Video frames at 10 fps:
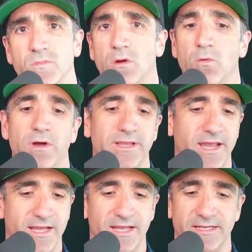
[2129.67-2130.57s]
Well, and
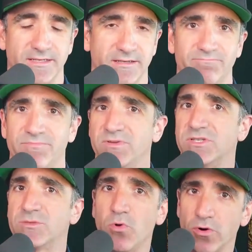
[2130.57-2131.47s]
getting into
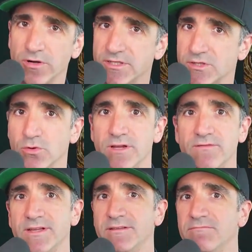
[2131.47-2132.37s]
sports or
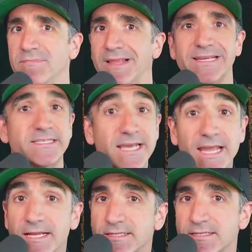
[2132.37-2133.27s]
even like
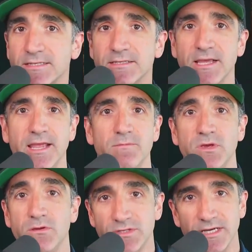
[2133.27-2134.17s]
dance and
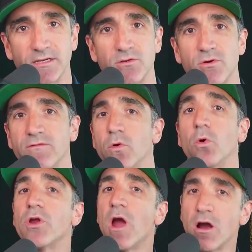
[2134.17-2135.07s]
music, you have
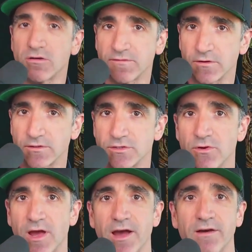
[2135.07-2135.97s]
choreographers,
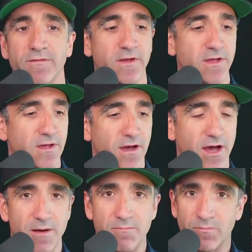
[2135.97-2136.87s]
you have
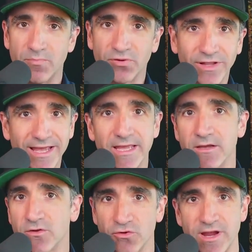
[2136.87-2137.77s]
play
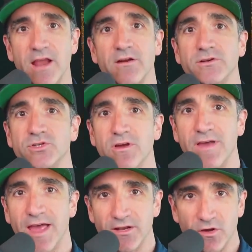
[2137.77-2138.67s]
creators, you have
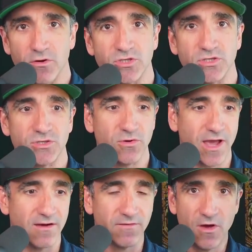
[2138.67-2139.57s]
head coaches, you have